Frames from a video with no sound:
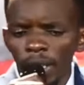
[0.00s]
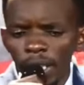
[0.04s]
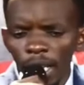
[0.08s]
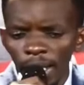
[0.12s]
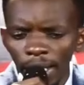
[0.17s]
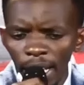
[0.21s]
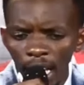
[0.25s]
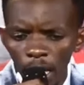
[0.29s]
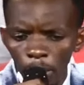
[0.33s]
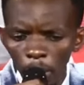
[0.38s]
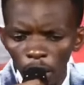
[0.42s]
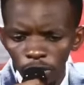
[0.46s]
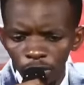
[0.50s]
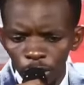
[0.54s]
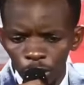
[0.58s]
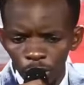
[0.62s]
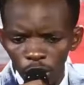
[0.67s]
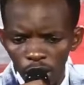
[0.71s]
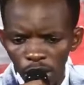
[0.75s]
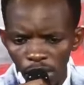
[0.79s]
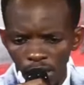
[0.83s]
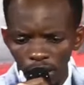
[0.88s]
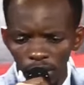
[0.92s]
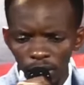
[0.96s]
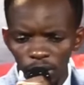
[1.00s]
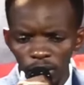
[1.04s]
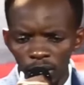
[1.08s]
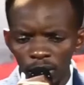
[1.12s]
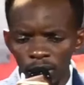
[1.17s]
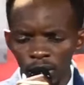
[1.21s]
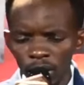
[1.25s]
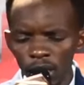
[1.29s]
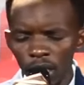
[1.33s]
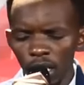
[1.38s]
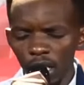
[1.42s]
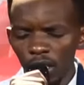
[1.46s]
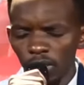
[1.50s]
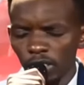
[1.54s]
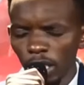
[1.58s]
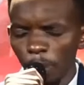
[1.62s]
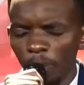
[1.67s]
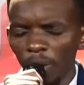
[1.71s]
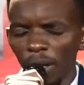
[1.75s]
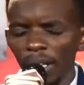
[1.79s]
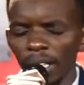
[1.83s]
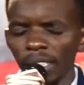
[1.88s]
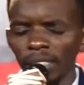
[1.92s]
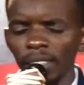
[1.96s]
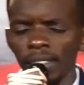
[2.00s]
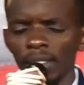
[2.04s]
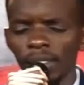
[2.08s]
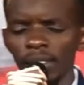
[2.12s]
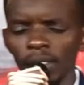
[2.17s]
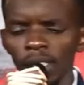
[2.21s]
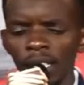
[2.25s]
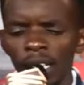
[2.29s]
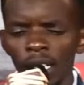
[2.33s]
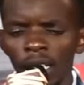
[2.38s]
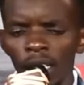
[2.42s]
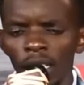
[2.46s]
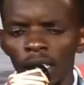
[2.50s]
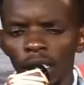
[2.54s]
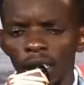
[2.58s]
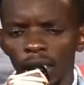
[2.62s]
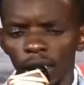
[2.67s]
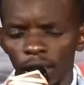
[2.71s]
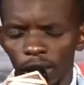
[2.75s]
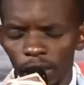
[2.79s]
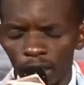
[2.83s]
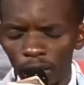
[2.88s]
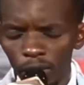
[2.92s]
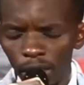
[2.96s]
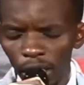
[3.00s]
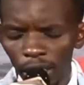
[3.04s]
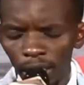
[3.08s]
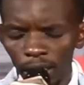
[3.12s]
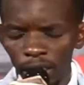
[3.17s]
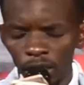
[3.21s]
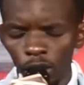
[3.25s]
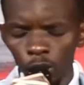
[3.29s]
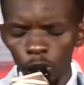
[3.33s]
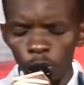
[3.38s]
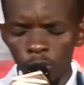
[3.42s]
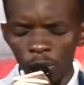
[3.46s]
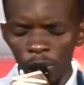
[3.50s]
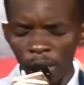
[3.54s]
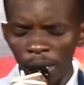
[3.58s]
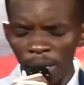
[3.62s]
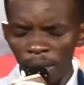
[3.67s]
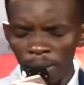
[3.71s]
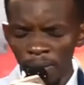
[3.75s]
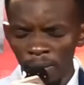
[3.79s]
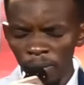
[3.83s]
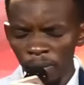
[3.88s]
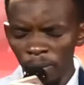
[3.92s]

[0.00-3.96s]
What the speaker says: the name of Jesus, lift up your hands. Receive the grace to pray.